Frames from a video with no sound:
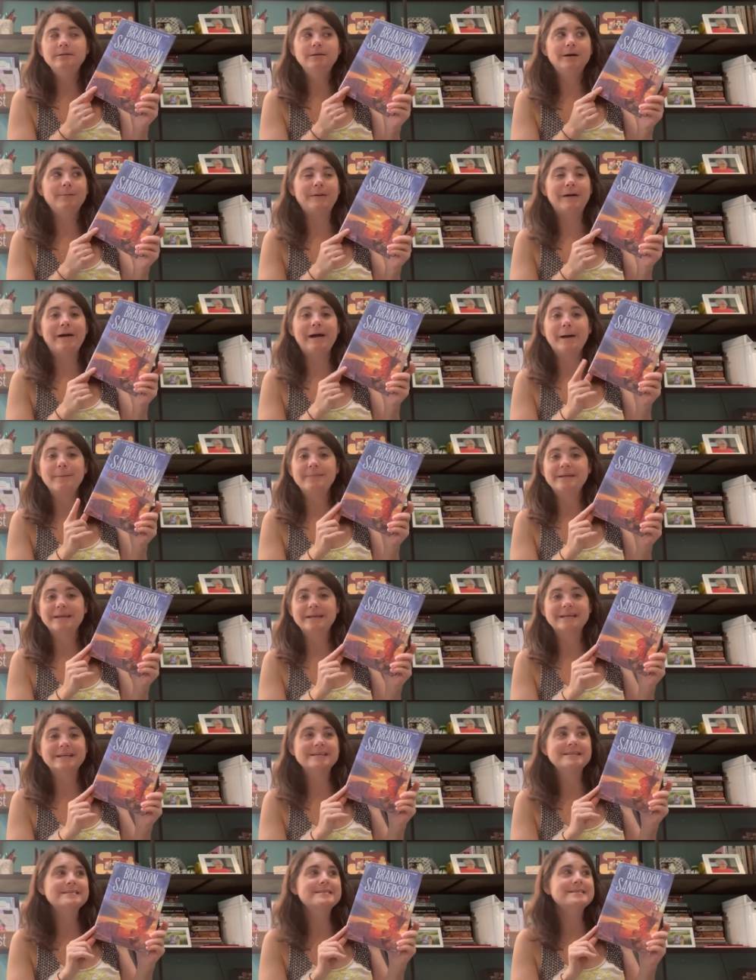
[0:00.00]
about how big it
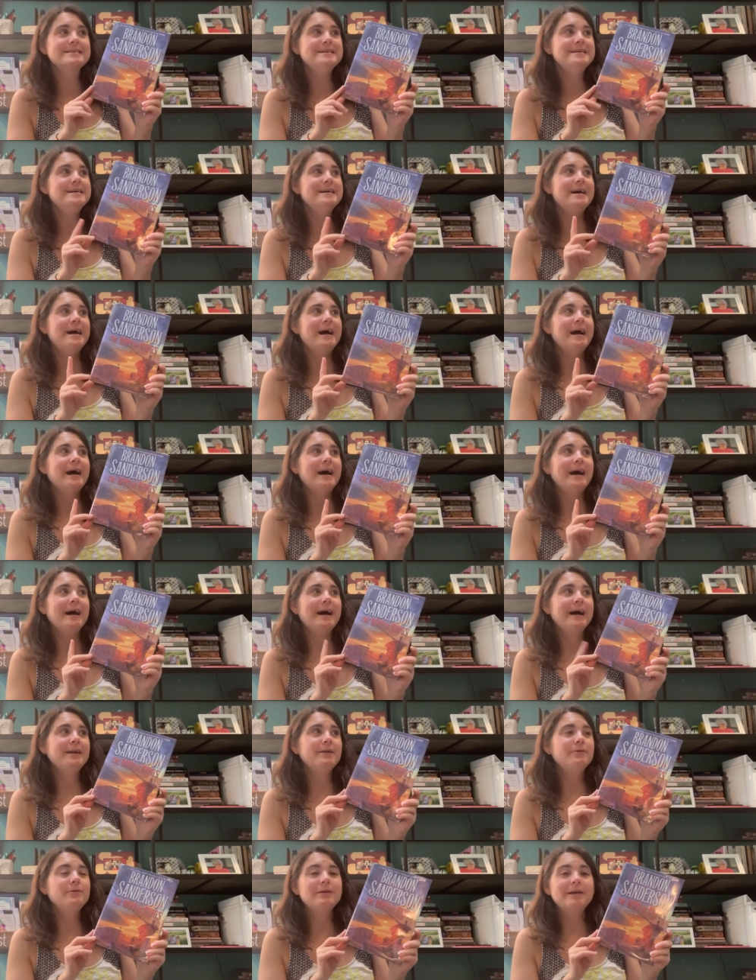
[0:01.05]
is.
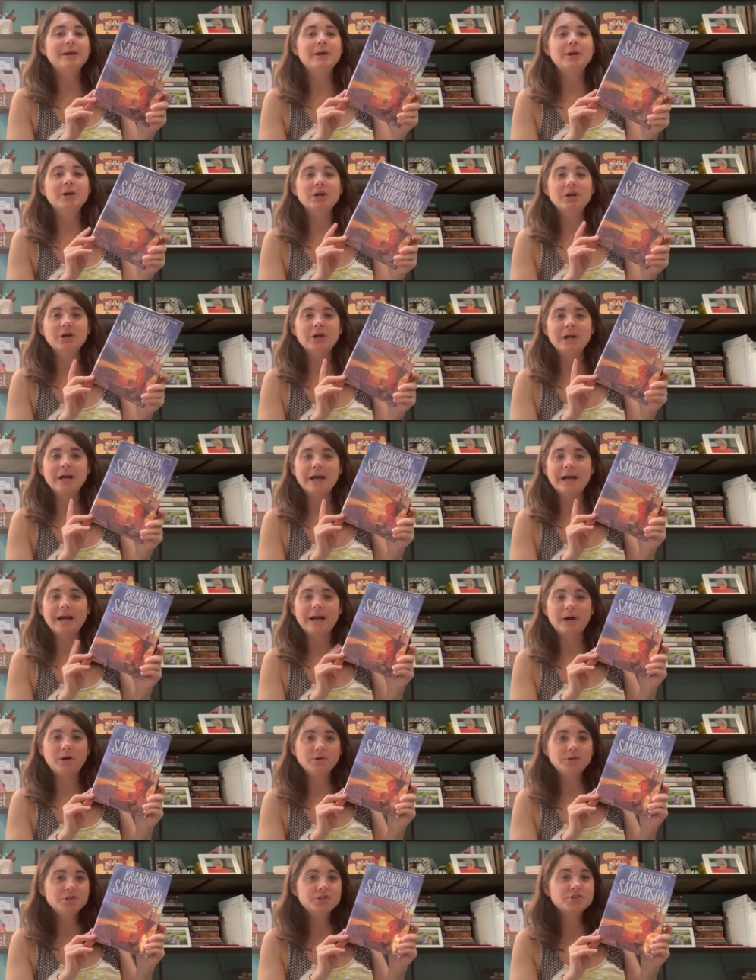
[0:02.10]
I don't care
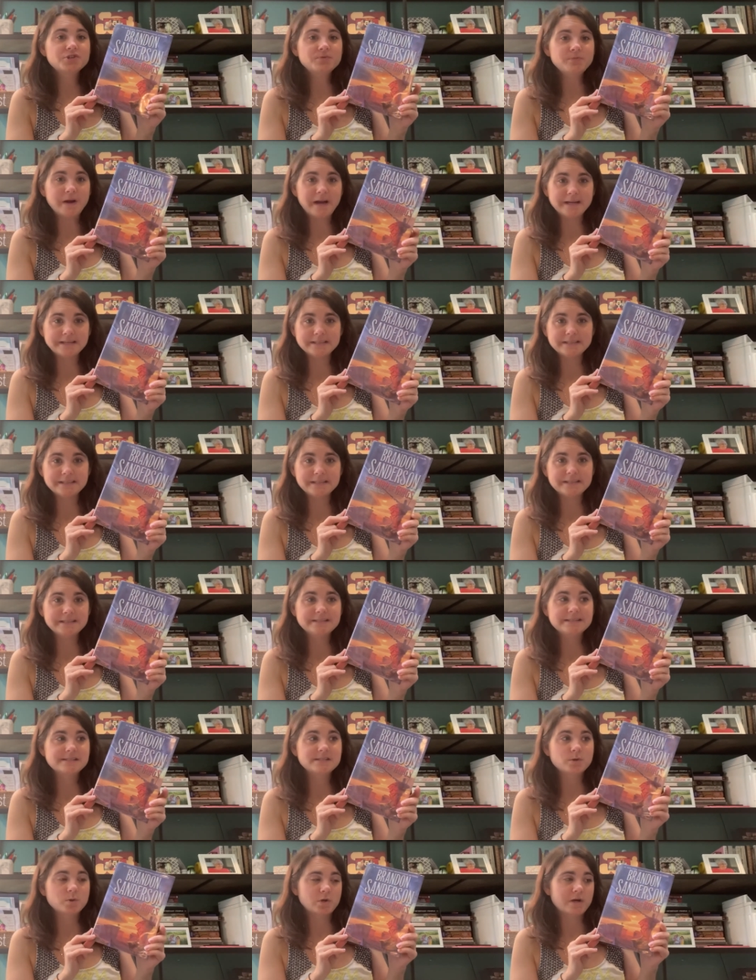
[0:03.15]
how good your writing
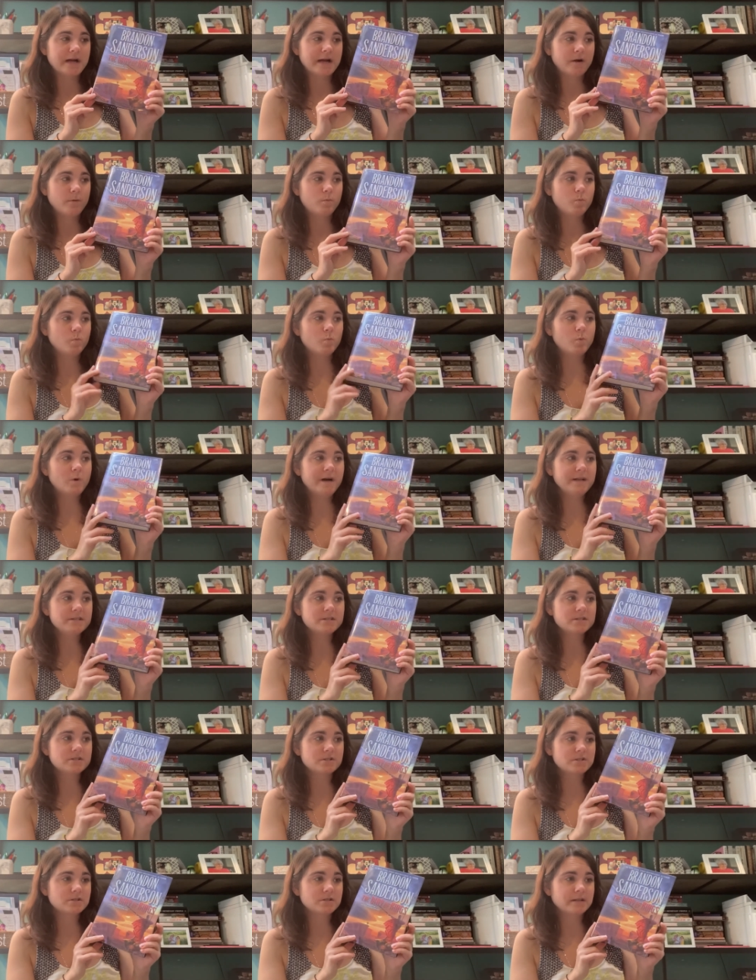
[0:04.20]
is or what,
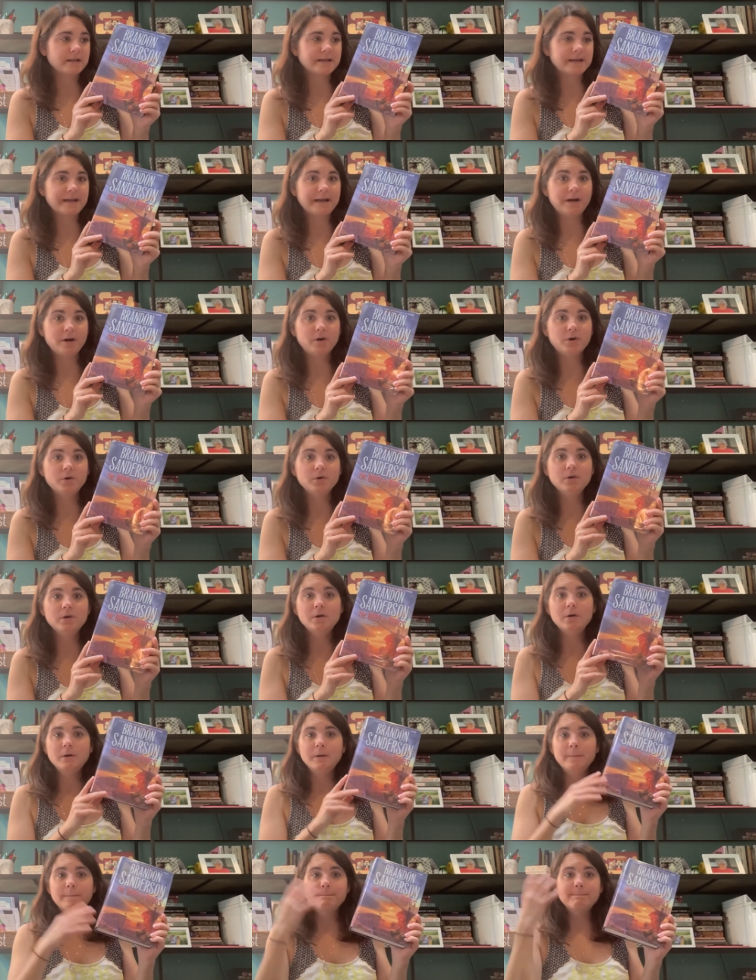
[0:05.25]
like how
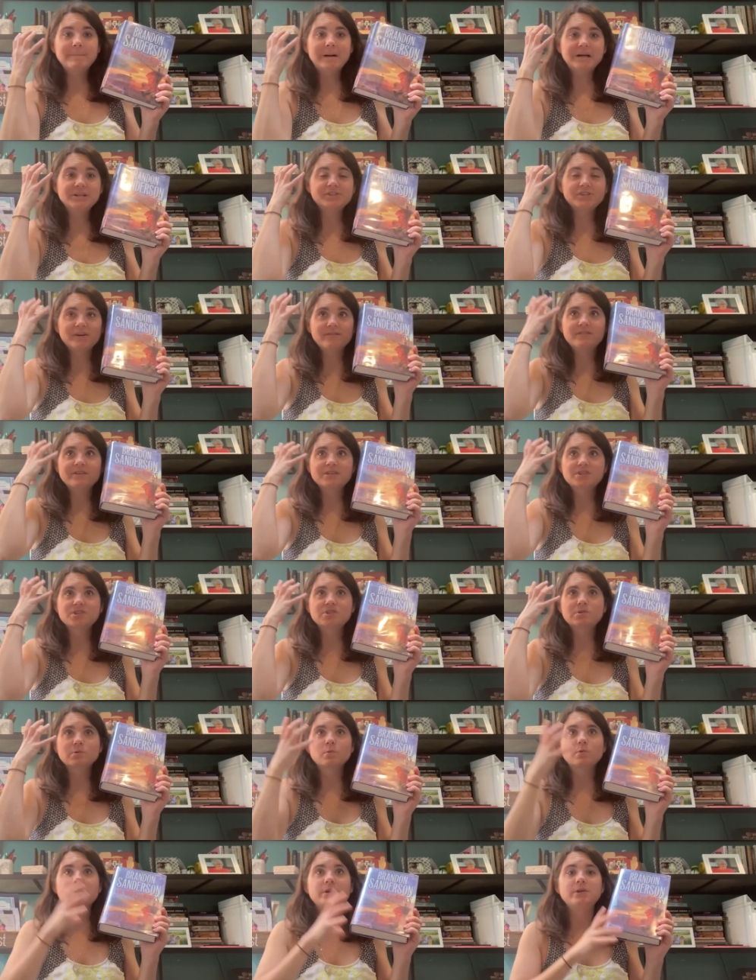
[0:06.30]
much of this
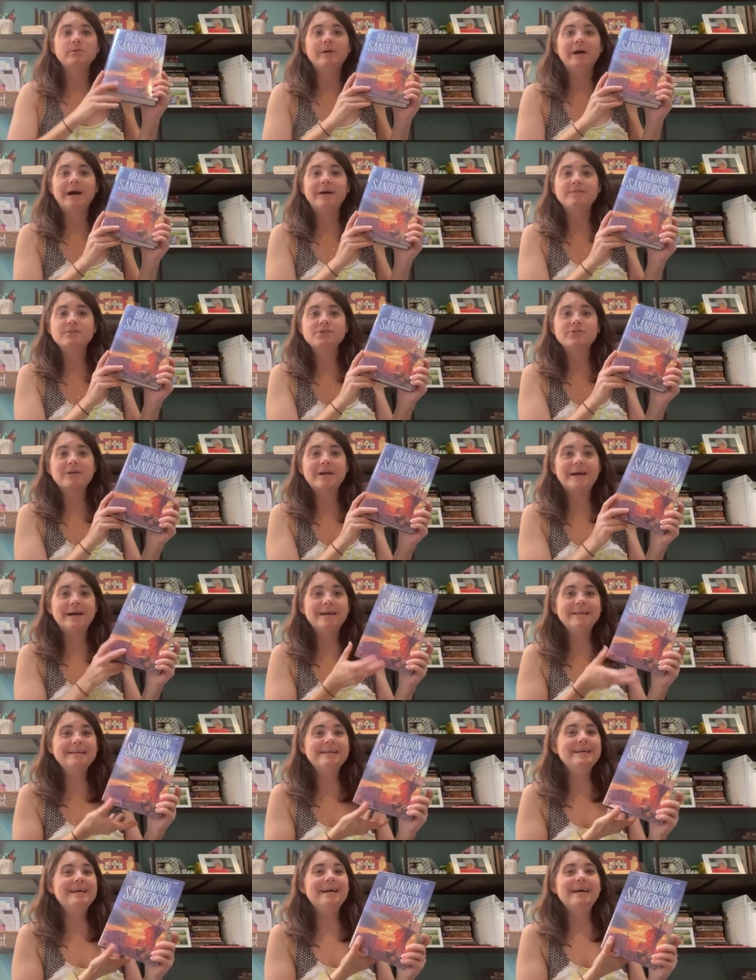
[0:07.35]
story you have in your
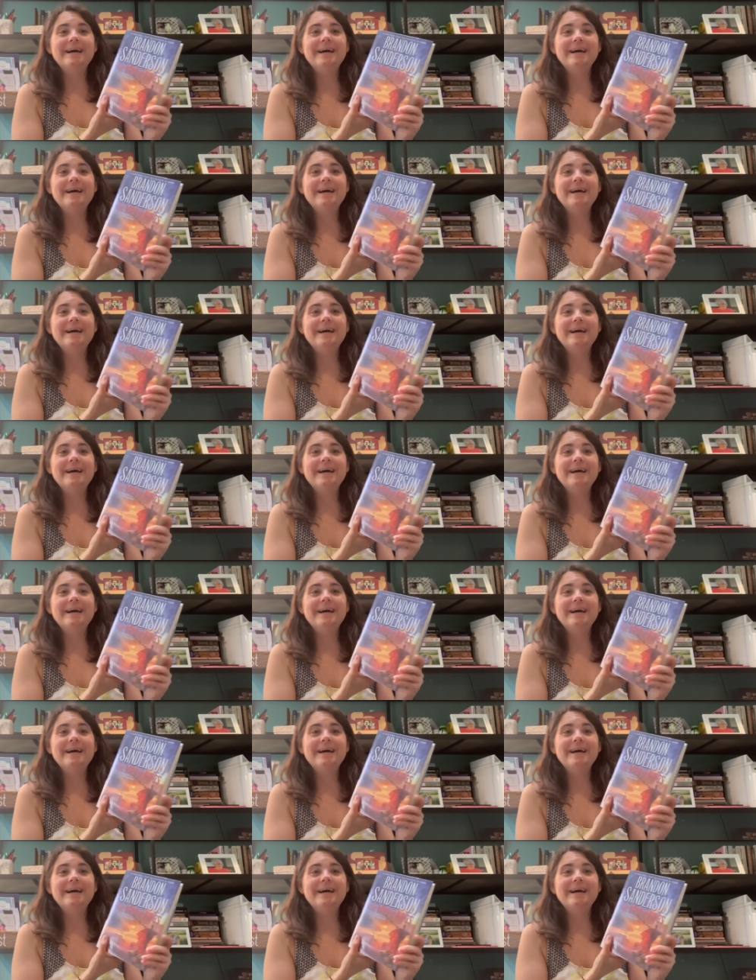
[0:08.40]
head.